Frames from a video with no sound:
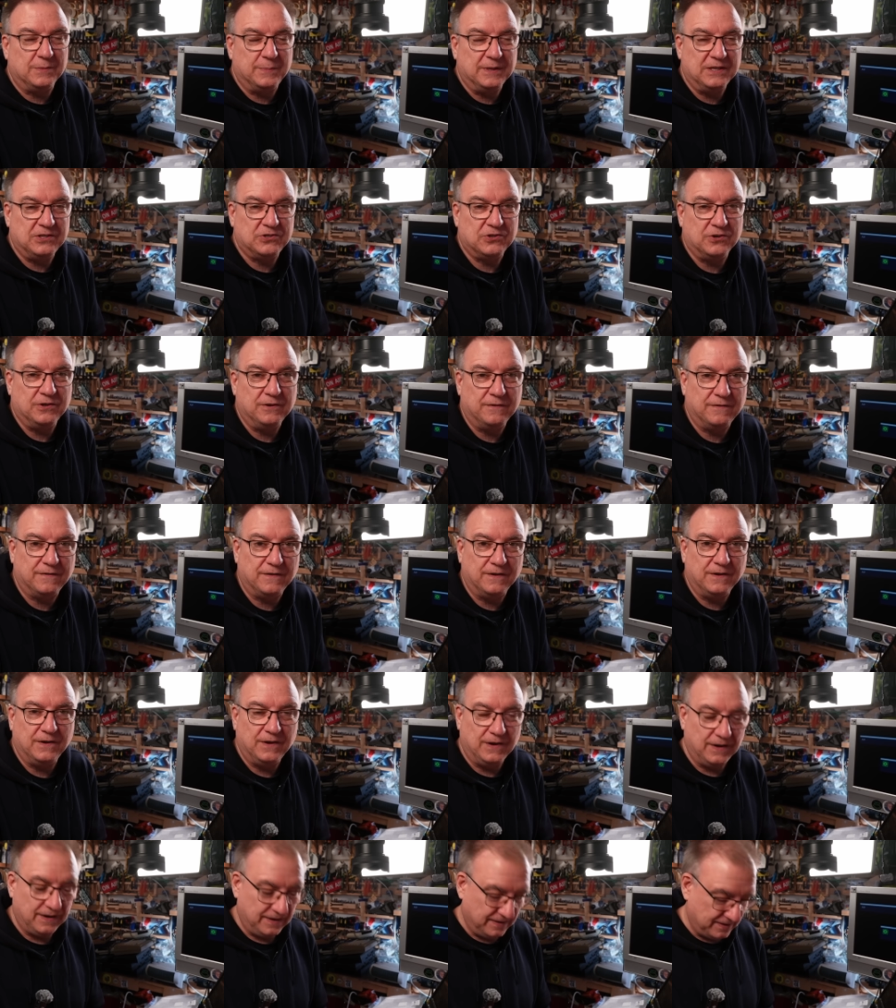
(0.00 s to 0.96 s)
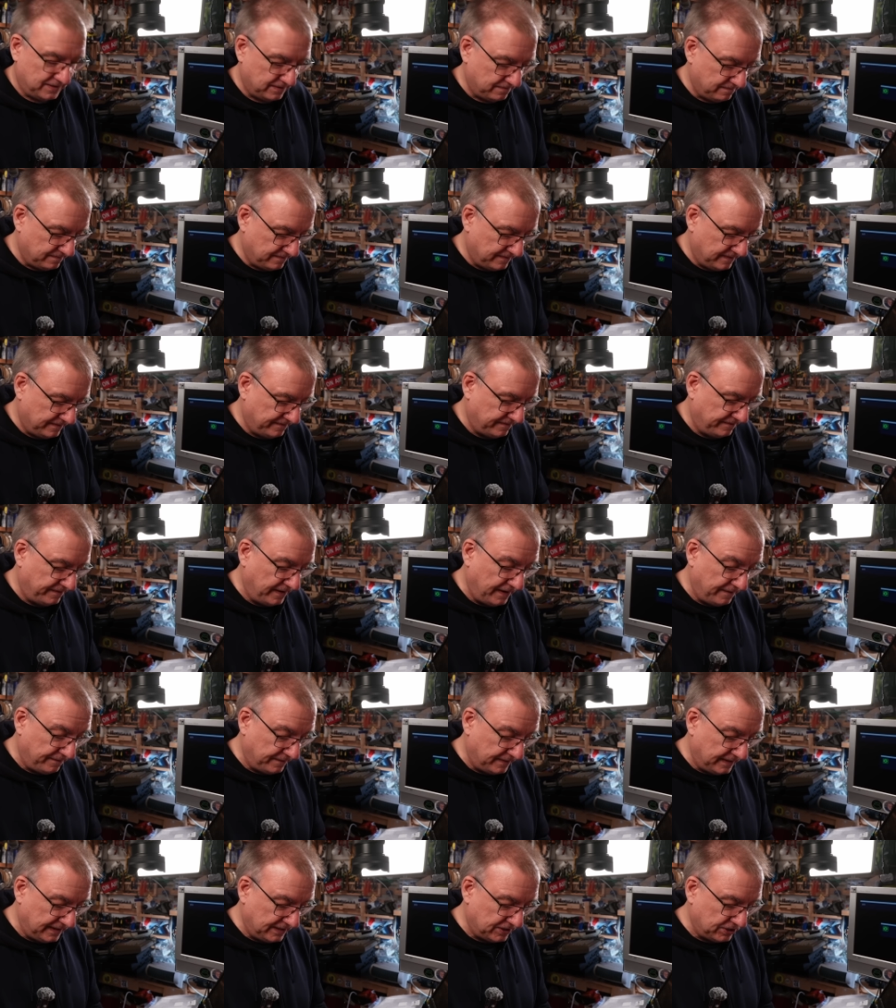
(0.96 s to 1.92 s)
be true for
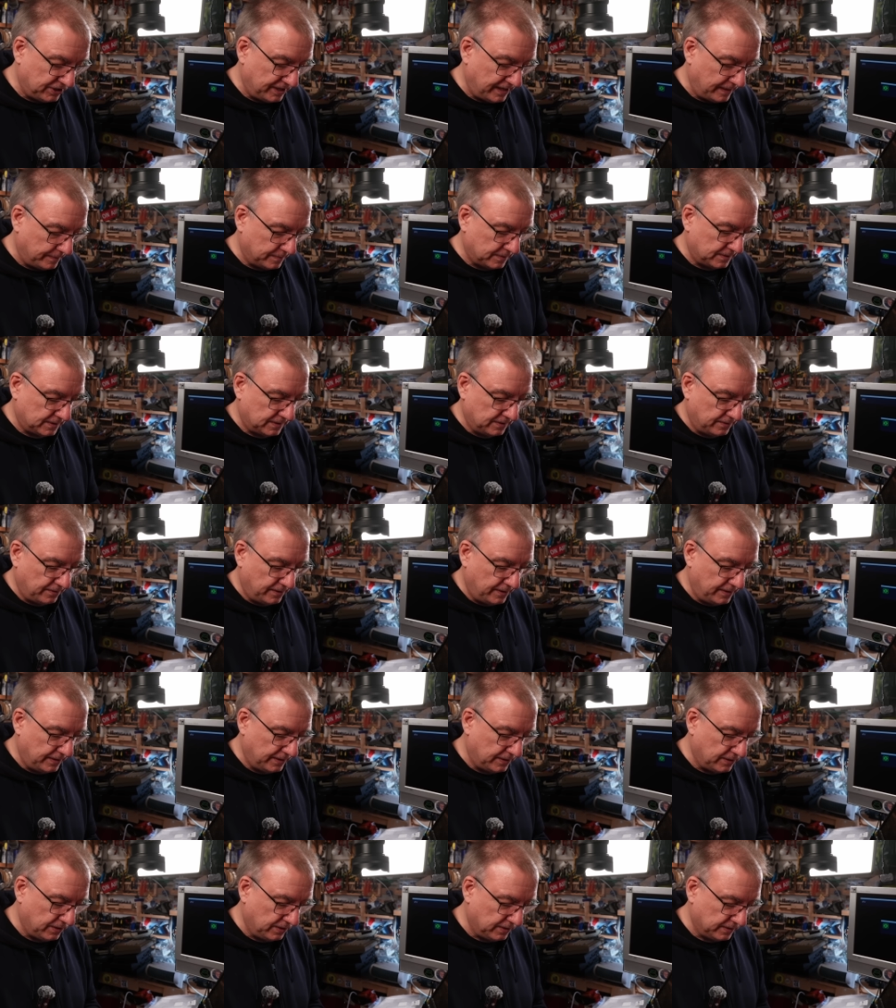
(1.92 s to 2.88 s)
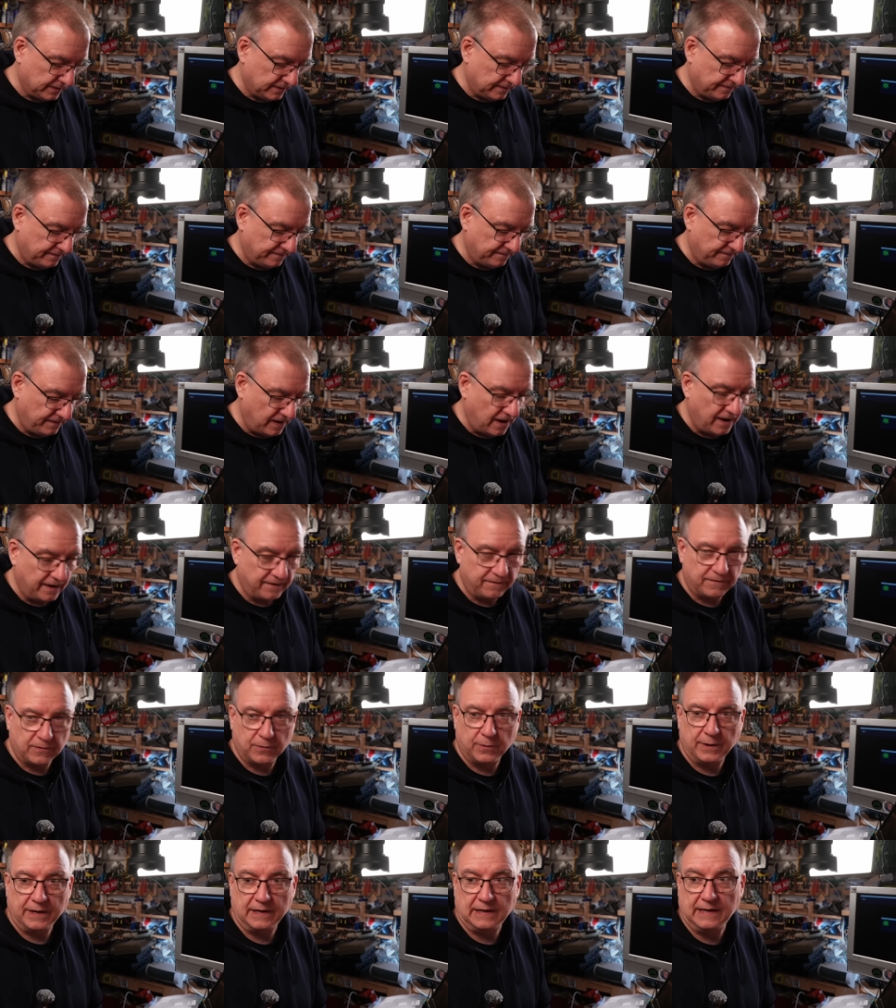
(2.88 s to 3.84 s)
50 chips to only cost
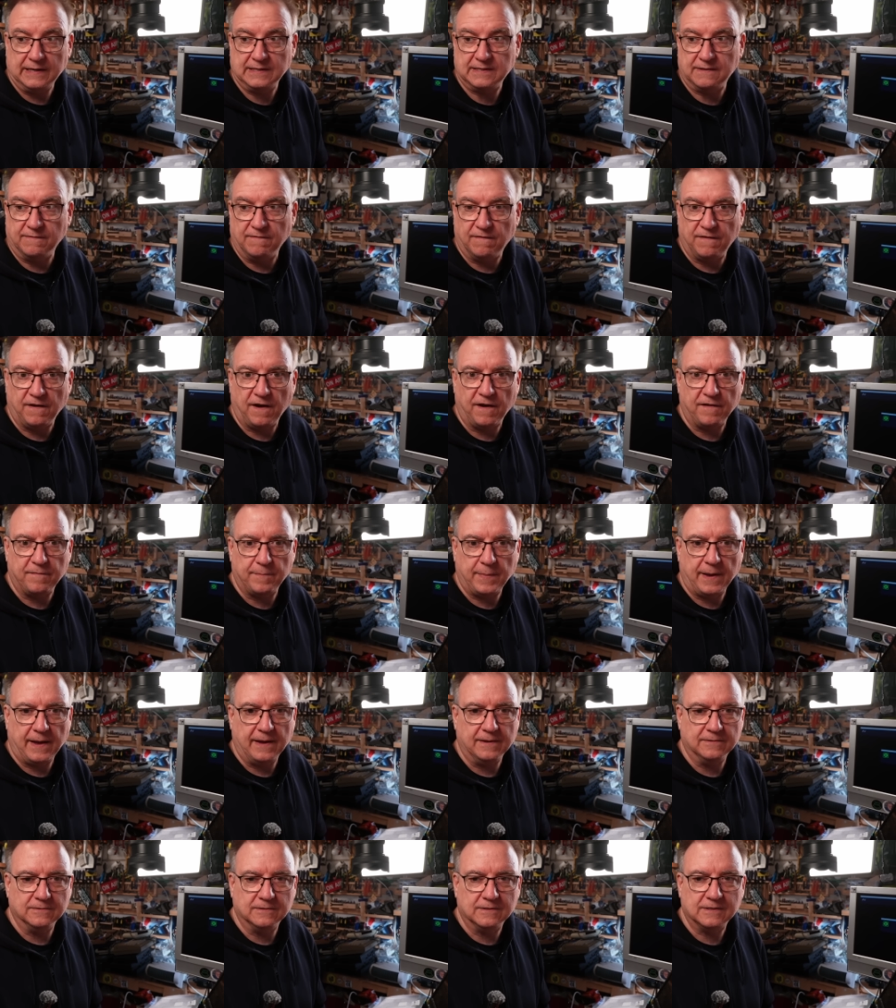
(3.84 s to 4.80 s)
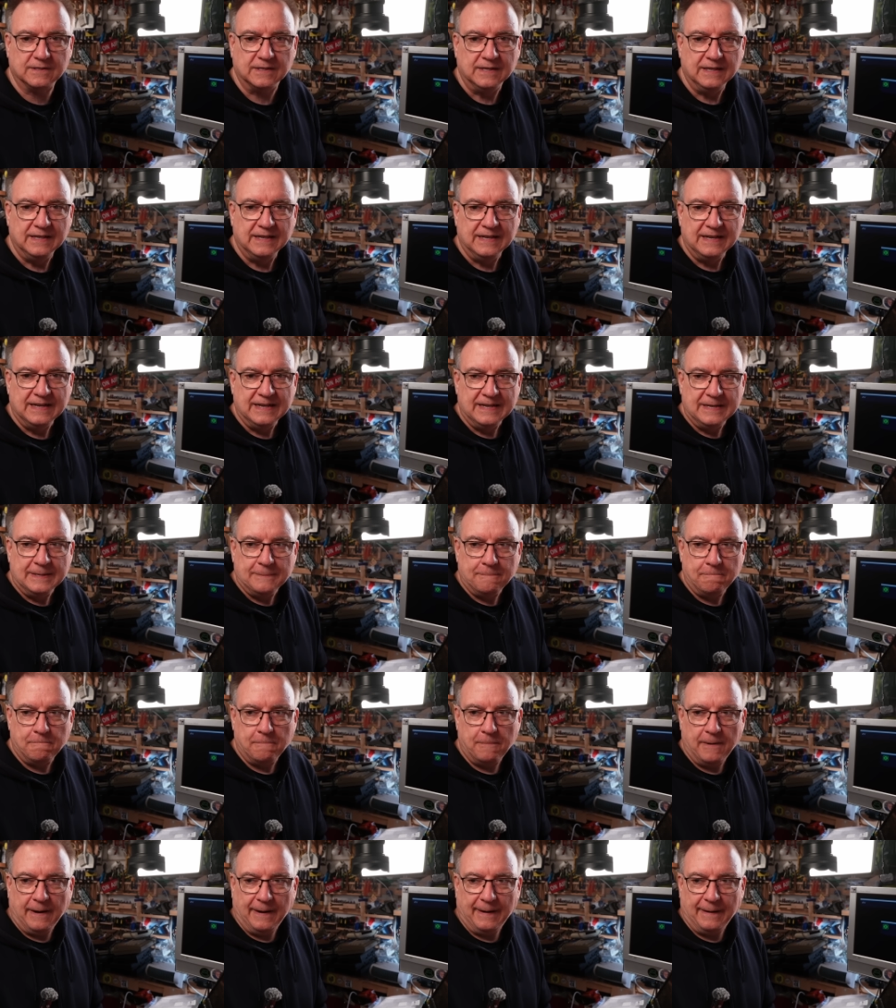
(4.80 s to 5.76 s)
£5, less than £5.
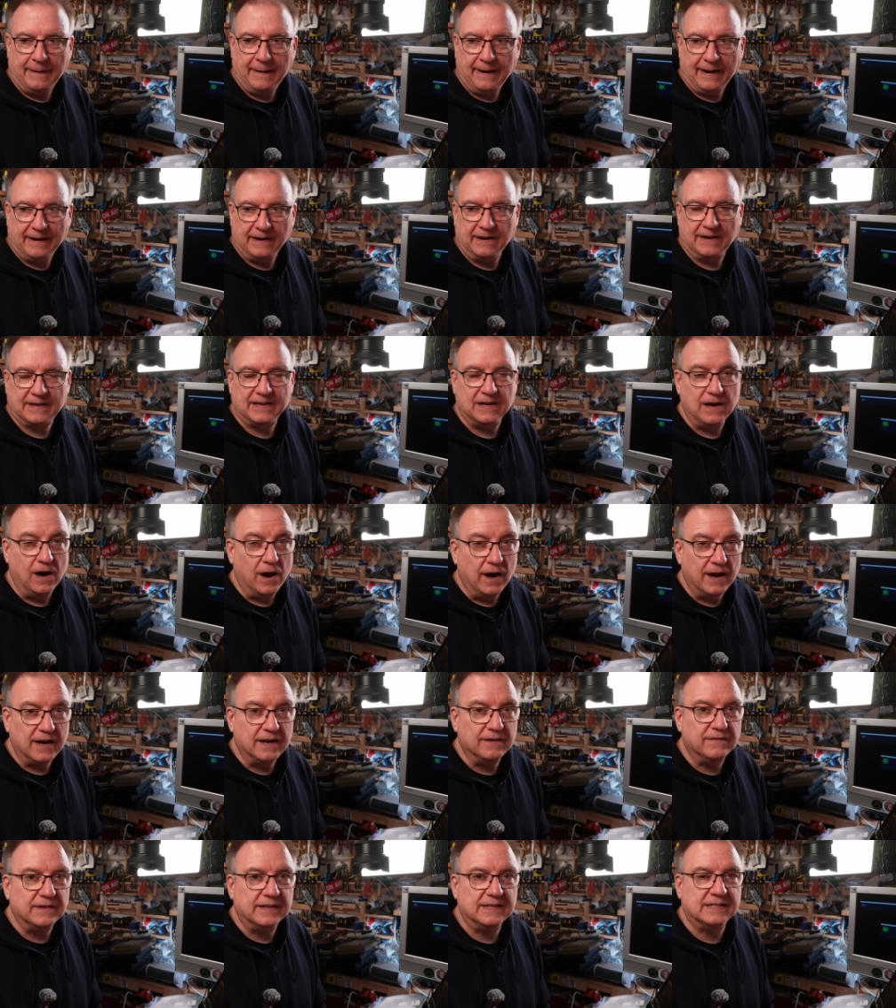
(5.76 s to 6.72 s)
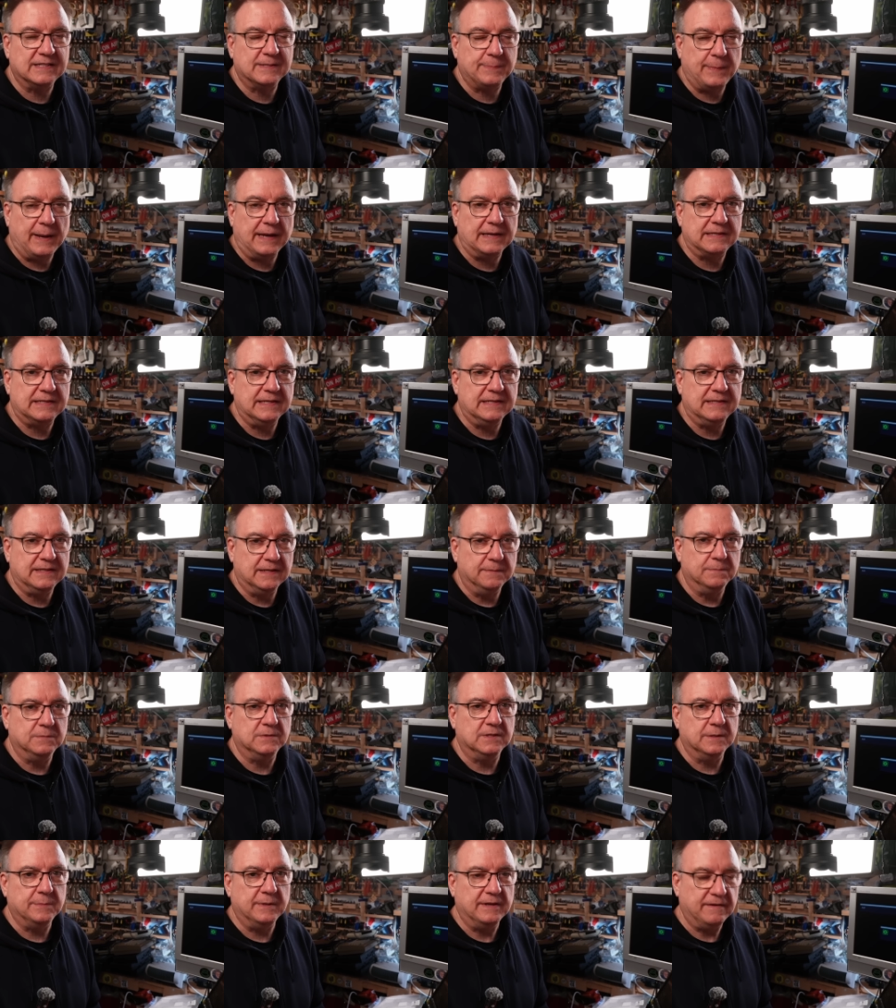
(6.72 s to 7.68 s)
And I kind of expected them
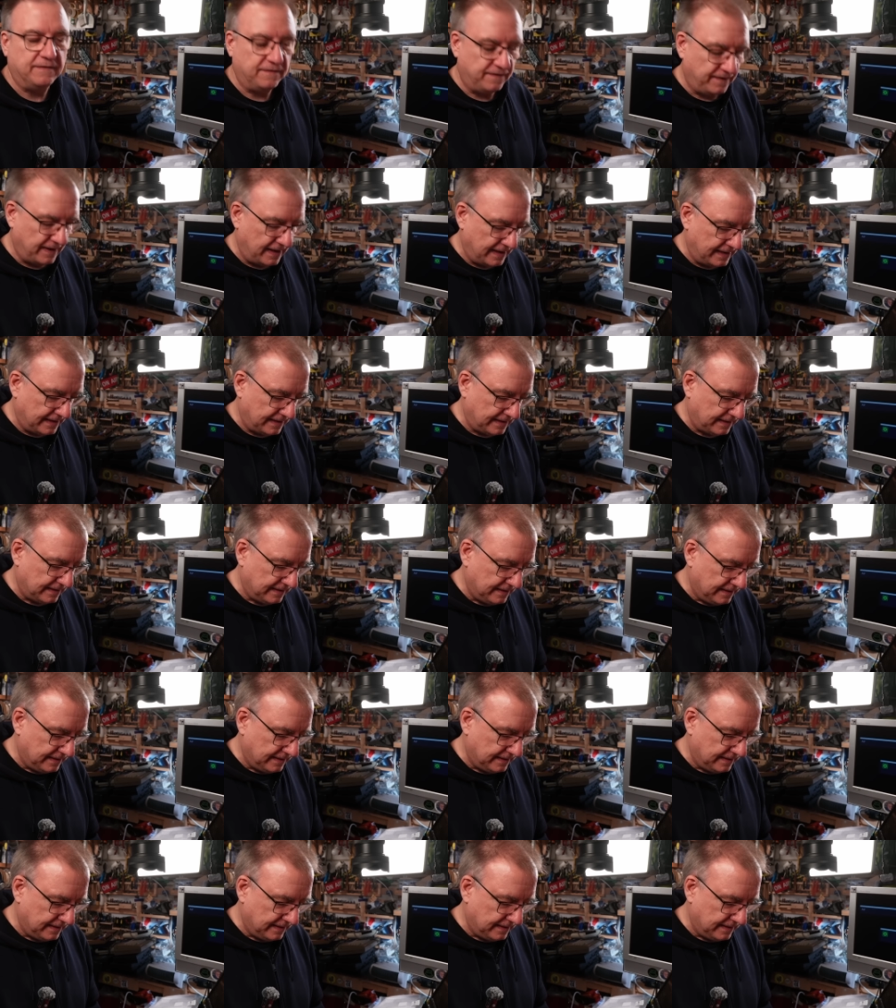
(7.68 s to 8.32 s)
to be fake.